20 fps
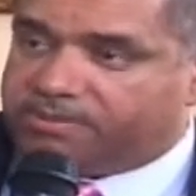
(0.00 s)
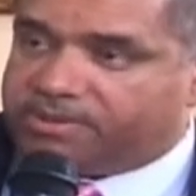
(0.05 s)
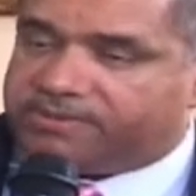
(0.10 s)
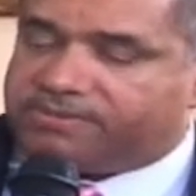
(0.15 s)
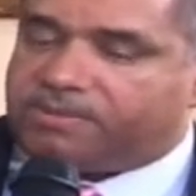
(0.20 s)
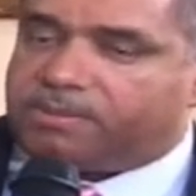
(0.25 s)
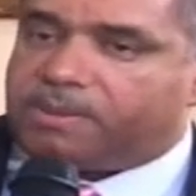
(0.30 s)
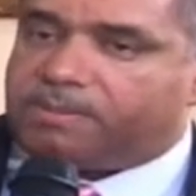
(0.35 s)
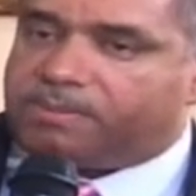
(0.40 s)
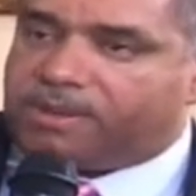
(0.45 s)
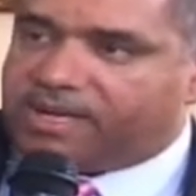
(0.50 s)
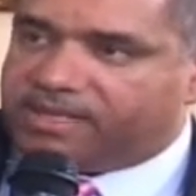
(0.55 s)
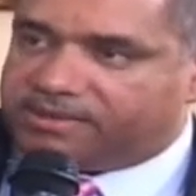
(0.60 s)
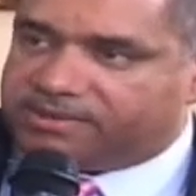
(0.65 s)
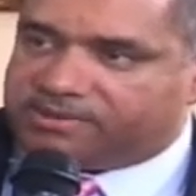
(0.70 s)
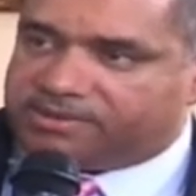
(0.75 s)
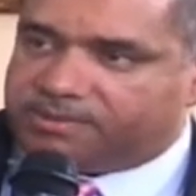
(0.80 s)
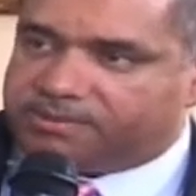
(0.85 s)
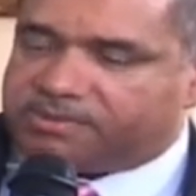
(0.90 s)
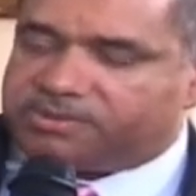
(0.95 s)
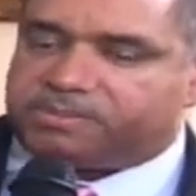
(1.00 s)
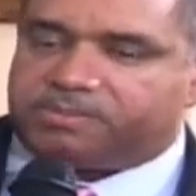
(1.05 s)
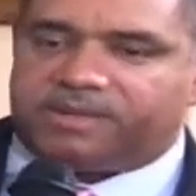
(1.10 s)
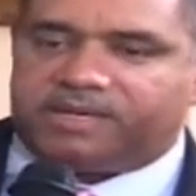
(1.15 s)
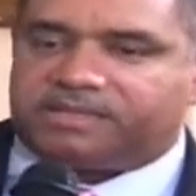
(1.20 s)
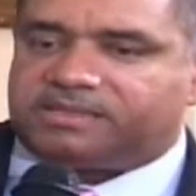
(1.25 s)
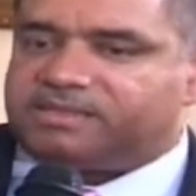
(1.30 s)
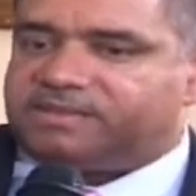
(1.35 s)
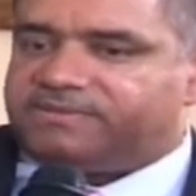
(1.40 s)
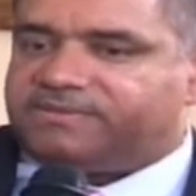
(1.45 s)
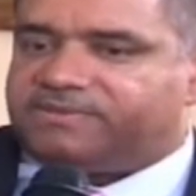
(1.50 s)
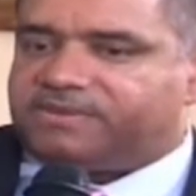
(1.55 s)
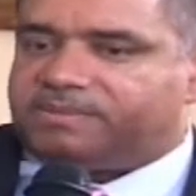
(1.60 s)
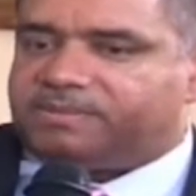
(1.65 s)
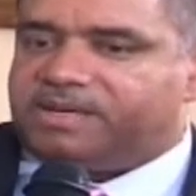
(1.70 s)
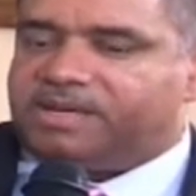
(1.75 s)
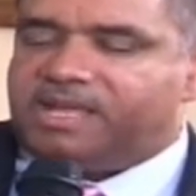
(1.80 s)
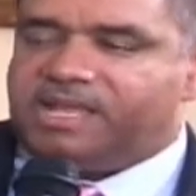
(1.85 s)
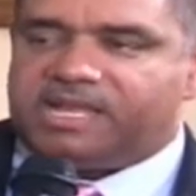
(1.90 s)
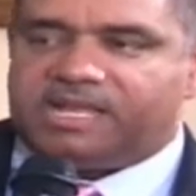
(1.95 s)
But from a policy perspective, from
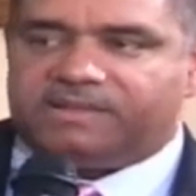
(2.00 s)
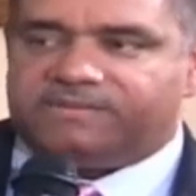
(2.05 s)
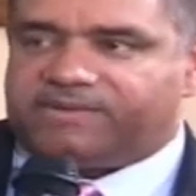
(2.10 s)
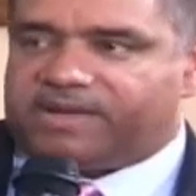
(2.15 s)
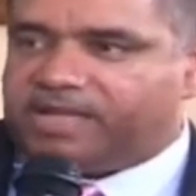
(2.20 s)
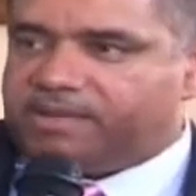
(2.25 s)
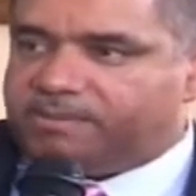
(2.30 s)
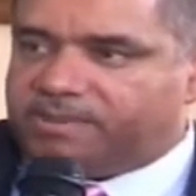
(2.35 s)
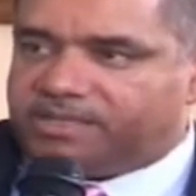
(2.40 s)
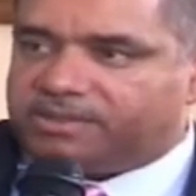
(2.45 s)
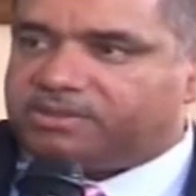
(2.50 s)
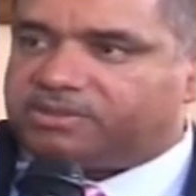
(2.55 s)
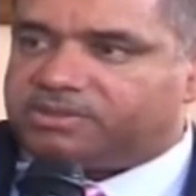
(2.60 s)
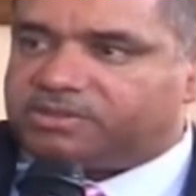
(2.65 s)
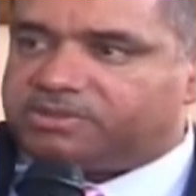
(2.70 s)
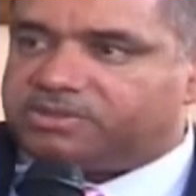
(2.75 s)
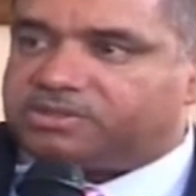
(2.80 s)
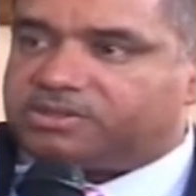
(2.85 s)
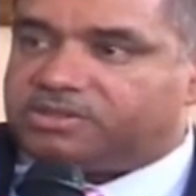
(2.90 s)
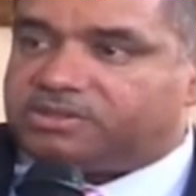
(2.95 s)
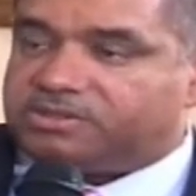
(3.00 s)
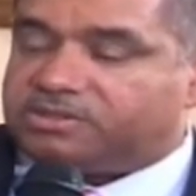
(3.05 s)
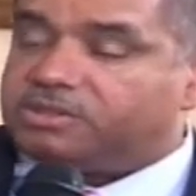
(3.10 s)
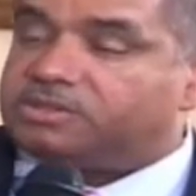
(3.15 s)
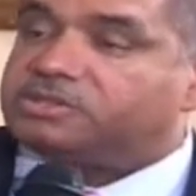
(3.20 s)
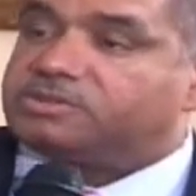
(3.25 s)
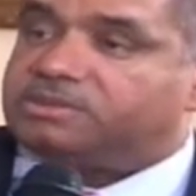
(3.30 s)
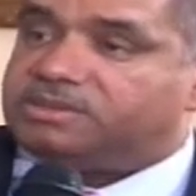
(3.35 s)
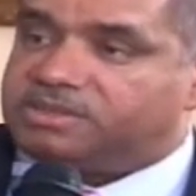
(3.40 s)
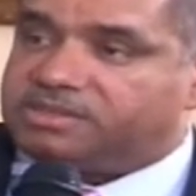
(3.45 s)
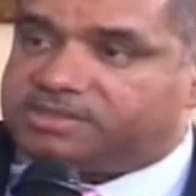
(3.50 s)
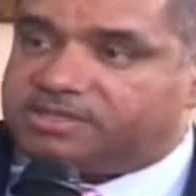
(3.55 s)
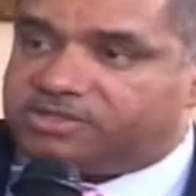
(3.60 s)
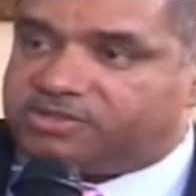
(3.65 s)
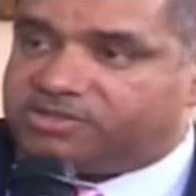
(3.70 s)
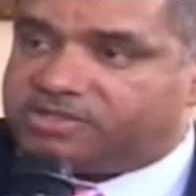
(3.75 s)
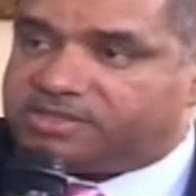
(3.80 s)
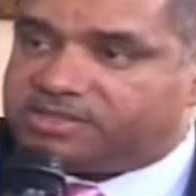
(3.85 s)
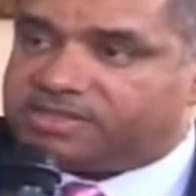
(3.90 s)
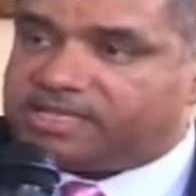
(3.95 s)
environmental concerns, those were
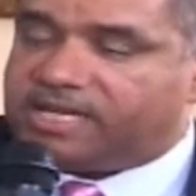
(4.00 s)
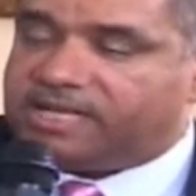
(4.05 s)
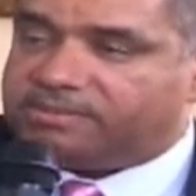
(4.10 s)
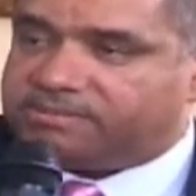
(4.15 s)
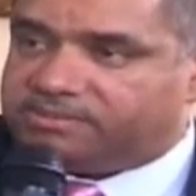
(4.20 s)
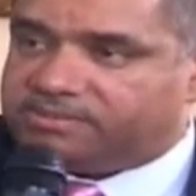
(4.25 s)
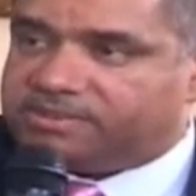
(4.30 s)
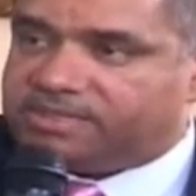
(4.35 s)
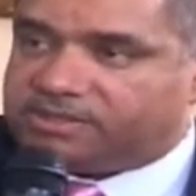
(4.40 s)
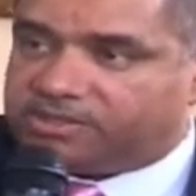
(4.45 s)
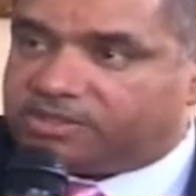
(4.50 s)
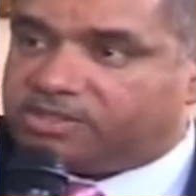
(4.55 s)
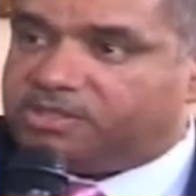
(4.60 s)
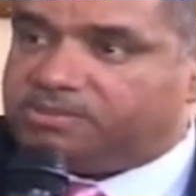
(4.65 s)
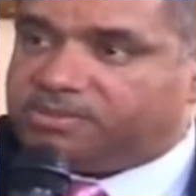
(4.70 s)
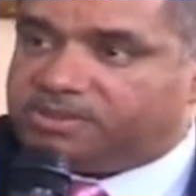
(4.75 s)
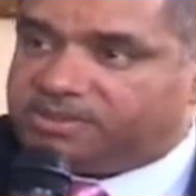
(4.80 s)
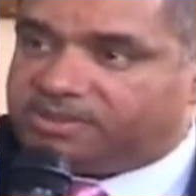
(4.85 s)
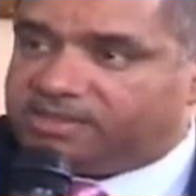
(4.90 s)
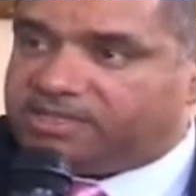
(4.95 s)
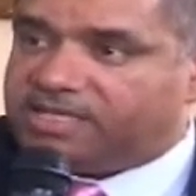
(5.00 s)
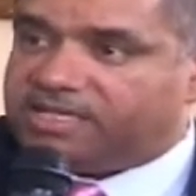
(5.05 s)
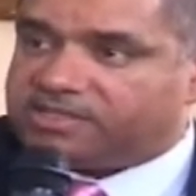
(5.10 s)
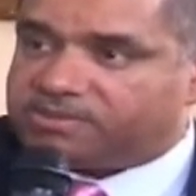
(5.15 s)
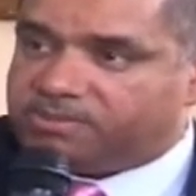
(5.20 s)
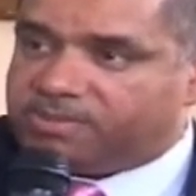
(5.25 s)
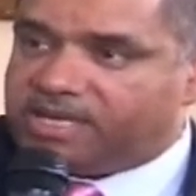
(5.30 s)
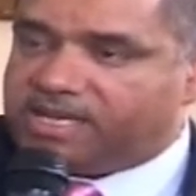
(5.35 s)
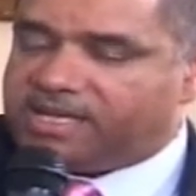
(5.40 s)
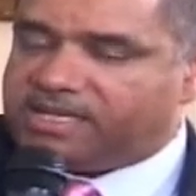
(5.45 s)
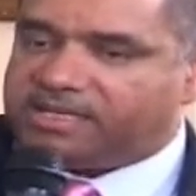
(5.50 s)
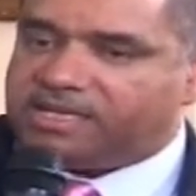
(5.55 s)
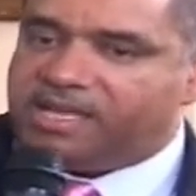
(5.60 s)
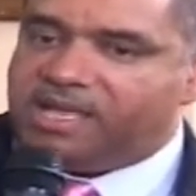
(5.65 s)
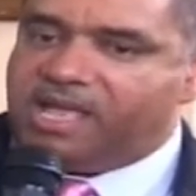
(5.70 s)
decisions that the community has made.